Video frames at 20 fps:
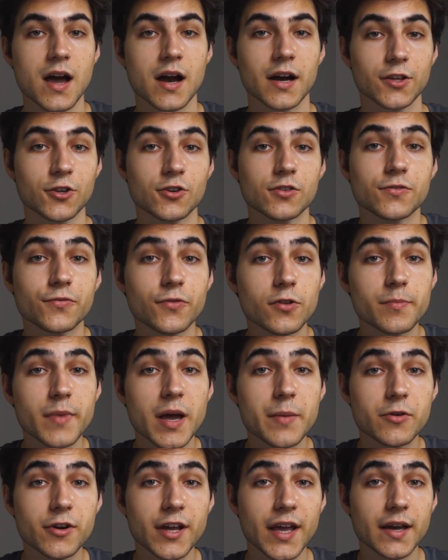A useful
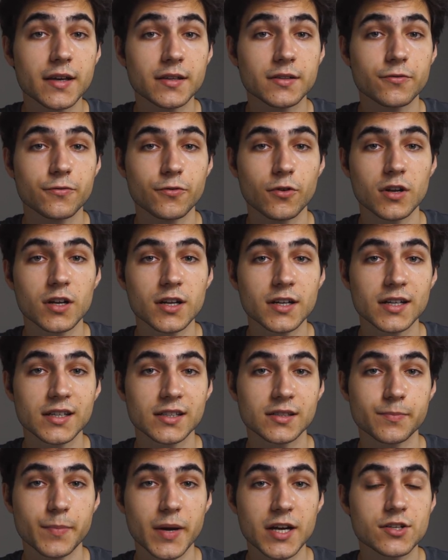memory aid for
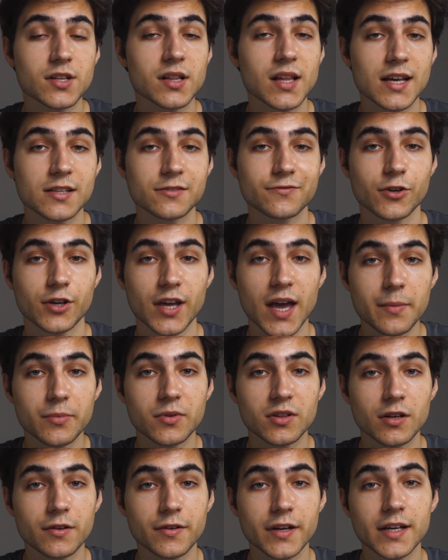learning specialized
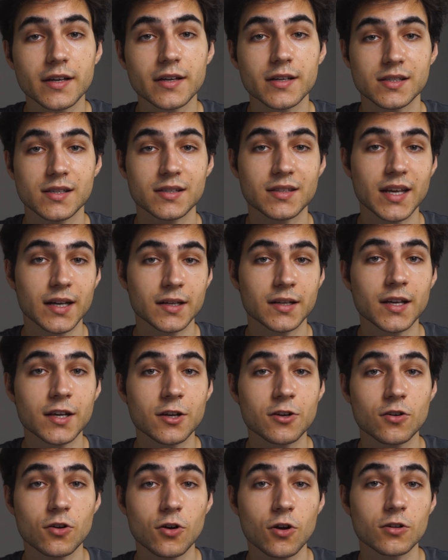vocabulary is a
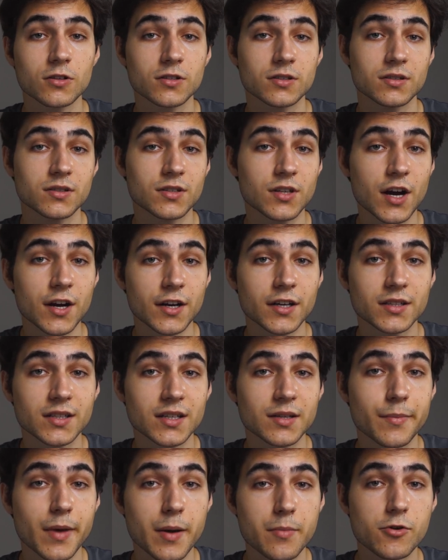technique called
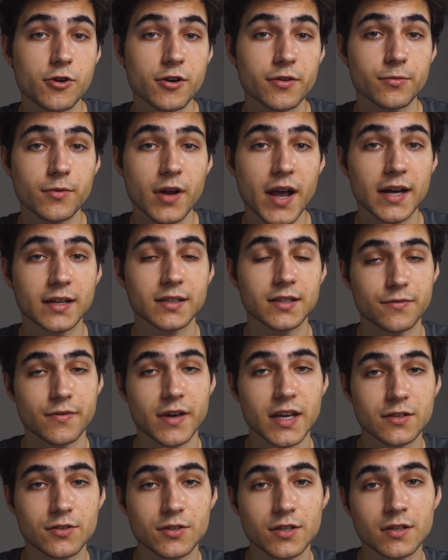targeted memory
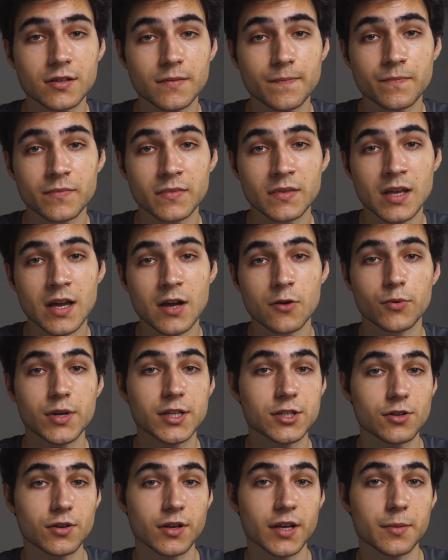reactivation,
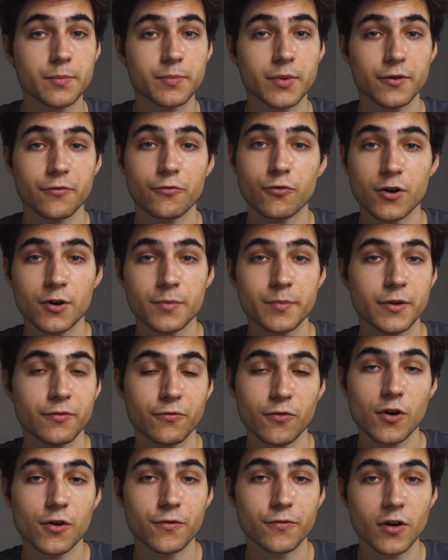which you can perform
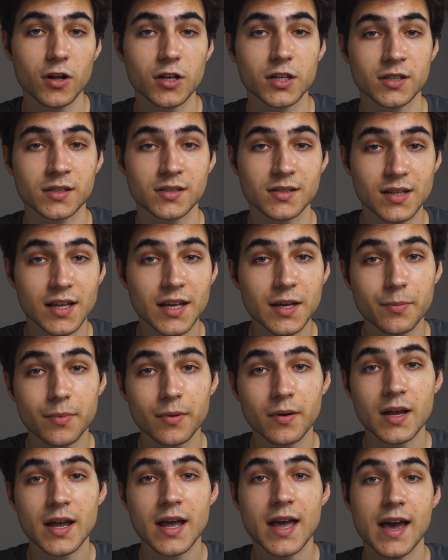before falling
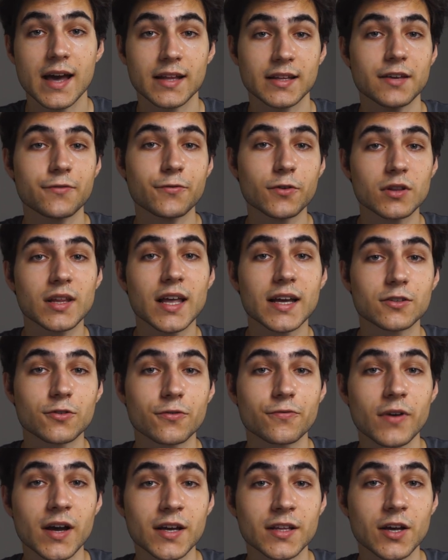asleep. And if you'd like to
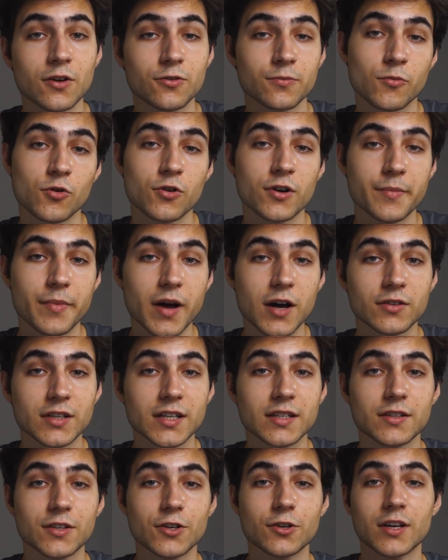find out more about
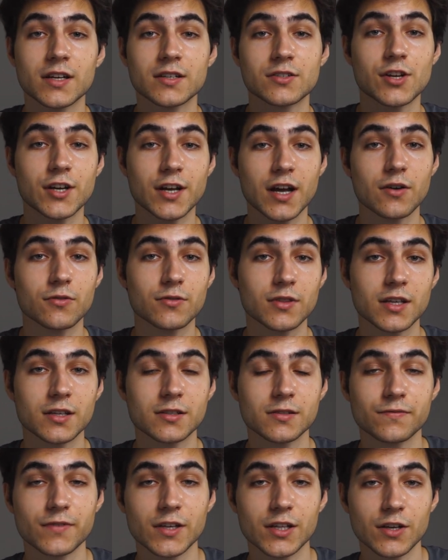it, you can check out
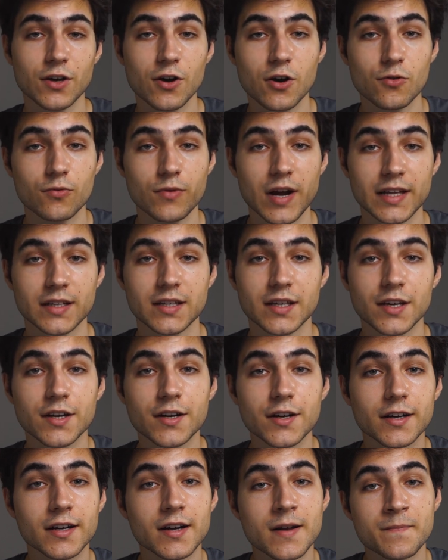this video right
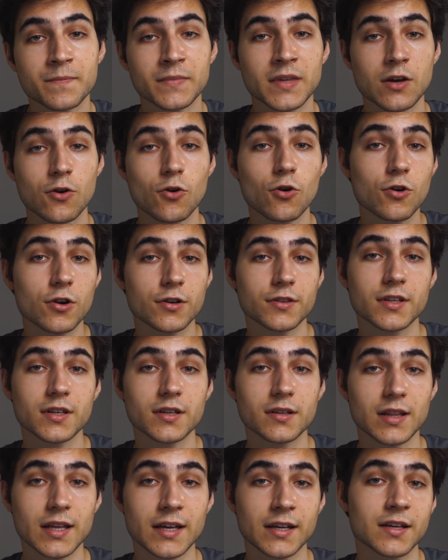here or
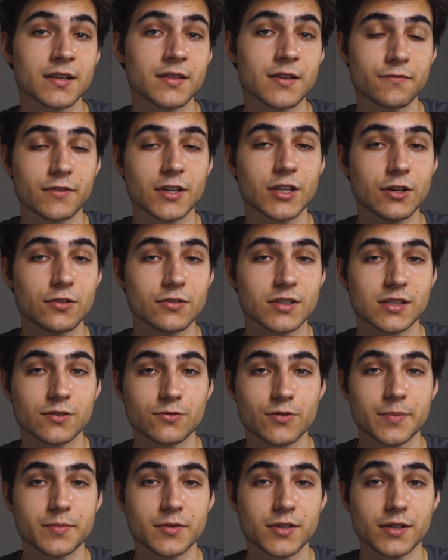the link in the video
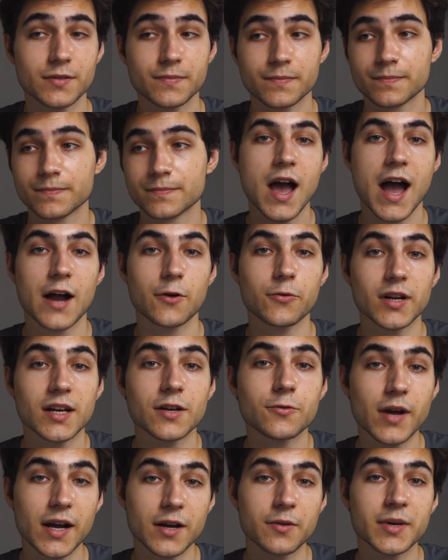description. I
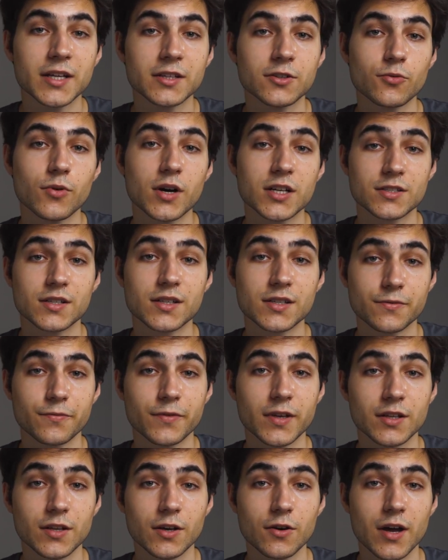really recommend you watch this
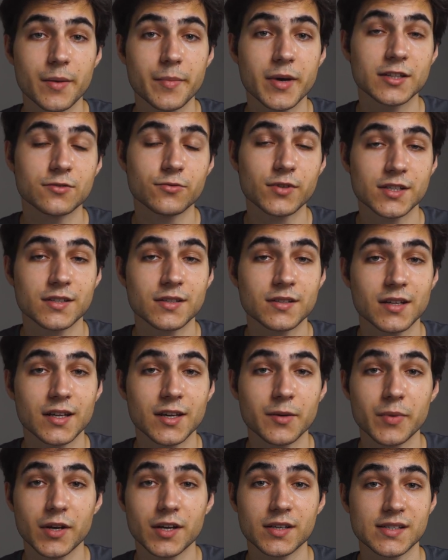video I made
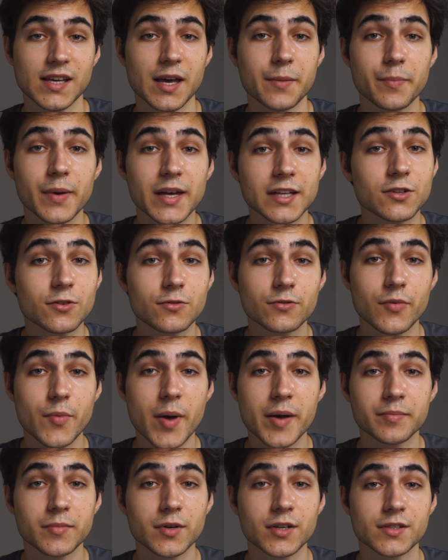recently, because I bet you'll
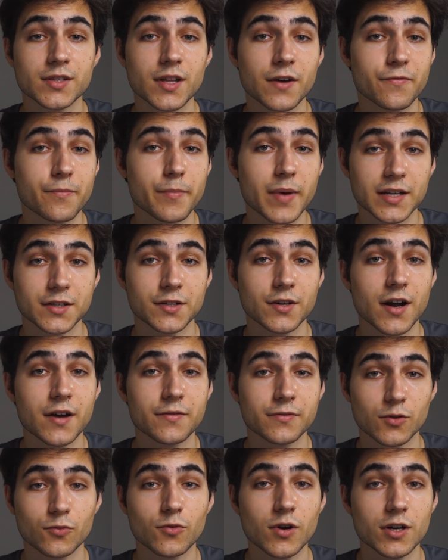remember stuff better after